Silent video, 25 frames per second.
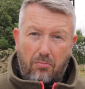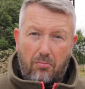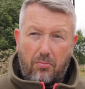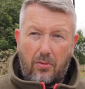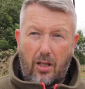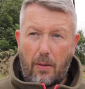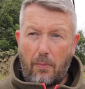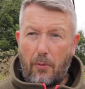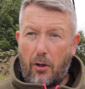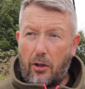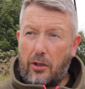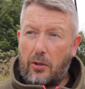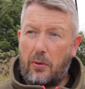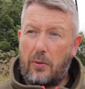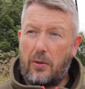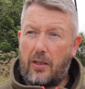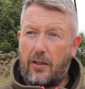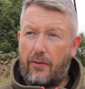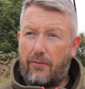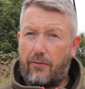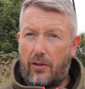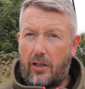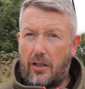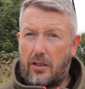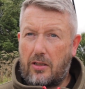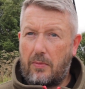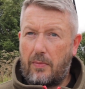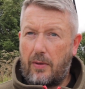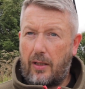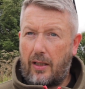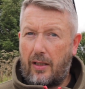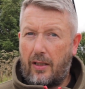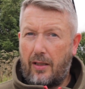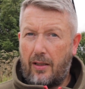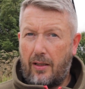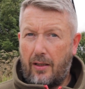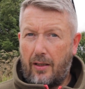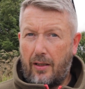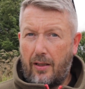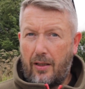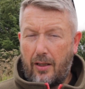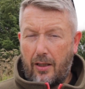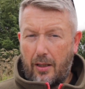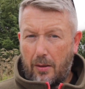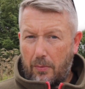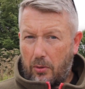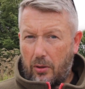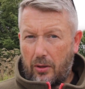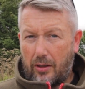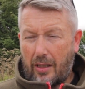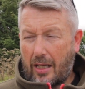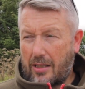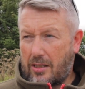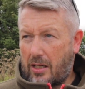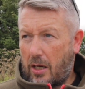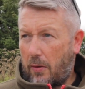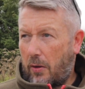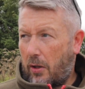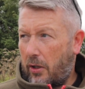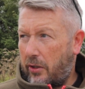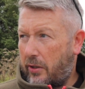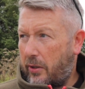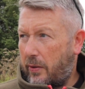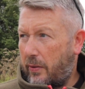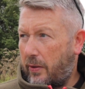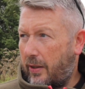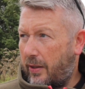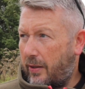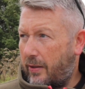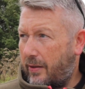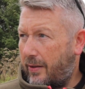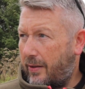they might do it differently to me, but that's how I do it.